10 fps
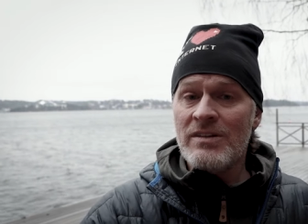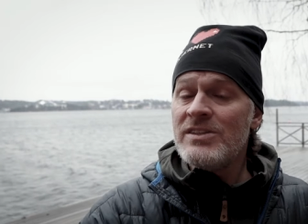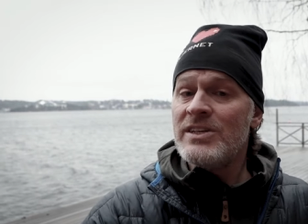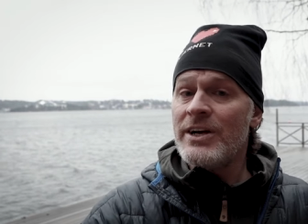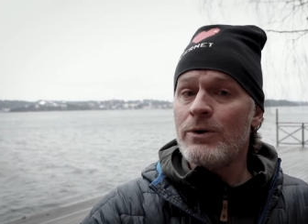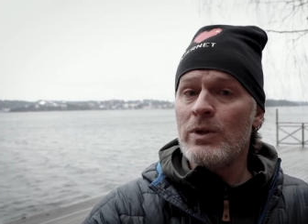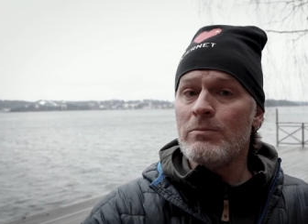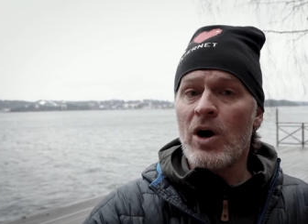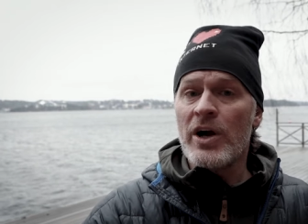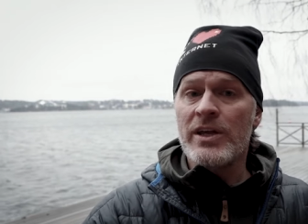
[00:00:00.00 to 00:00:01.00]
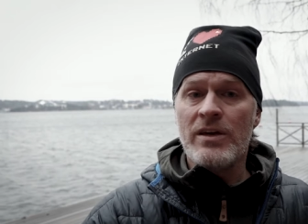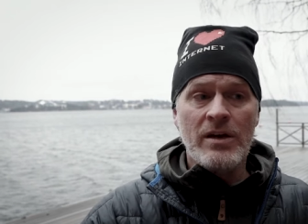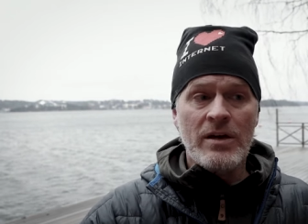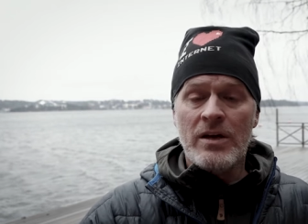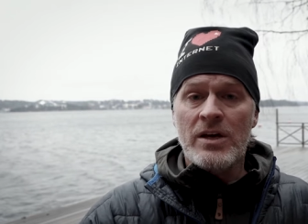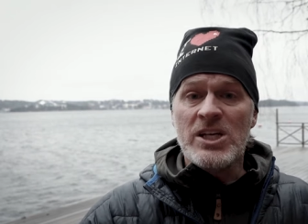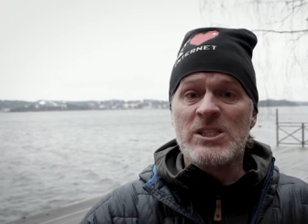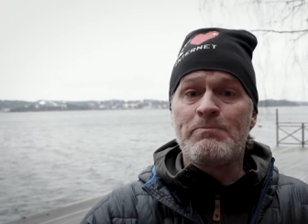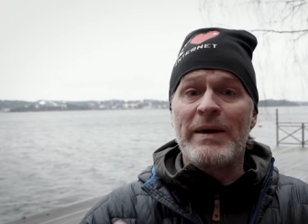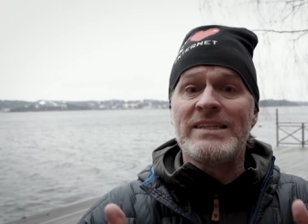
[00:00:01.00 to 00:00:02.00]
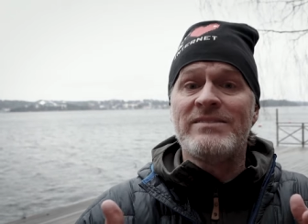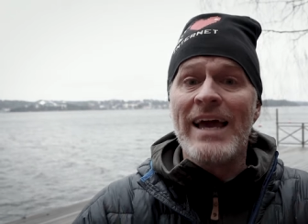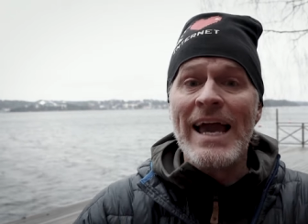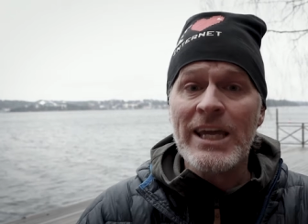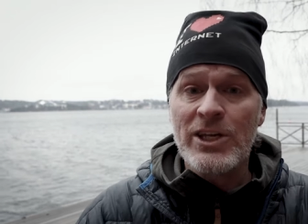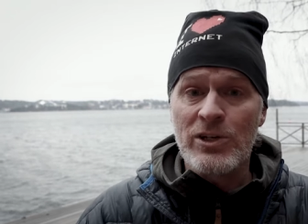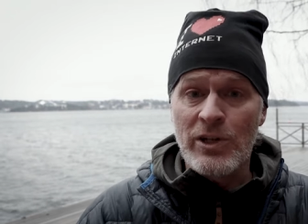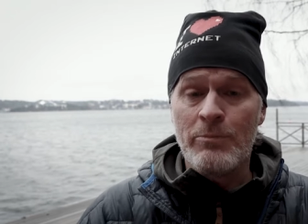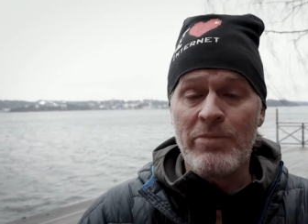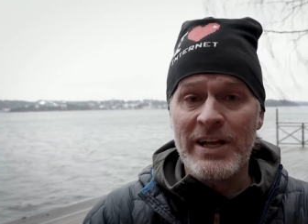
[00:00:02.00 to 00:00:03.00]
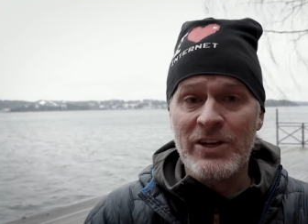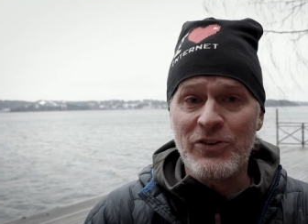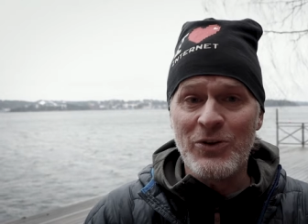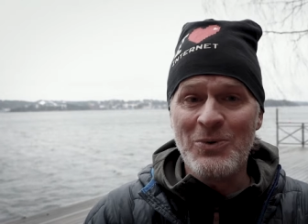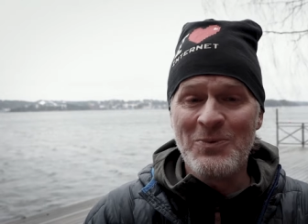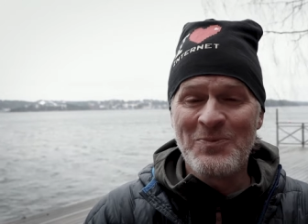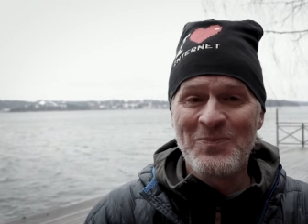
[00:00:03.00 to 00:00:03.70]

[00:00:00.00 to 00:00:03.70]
This year will mark a spectacular breakthrough.